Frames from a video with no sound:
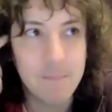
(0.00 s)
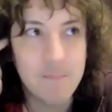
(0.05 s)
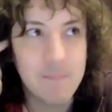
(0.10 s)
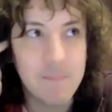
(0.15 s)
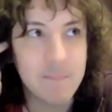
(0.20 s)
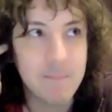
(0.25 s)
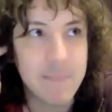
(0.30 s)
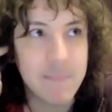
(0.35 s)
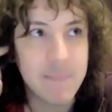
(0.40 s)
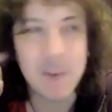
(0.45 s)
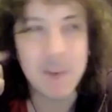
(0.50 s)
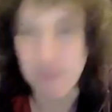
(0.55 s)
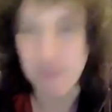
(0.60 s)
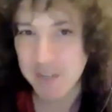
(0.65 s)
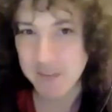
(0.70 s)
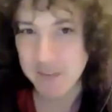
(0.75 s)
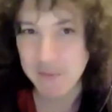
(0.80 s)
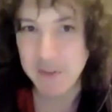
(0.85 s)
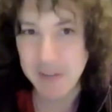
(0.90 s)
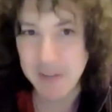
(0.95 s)
he's got something
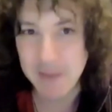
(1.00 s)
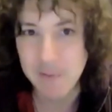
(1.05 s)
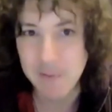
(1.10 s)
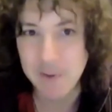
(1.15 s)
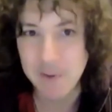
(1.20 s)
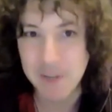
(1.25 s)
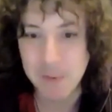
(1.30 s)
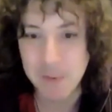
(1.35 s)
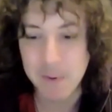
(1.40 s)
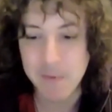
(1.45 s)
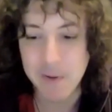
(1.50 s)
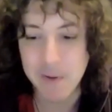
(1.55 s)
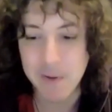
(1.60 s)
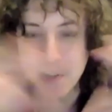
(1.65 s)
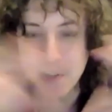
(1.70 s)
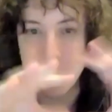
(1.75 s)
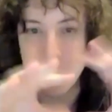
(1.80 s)
different to offer the snooker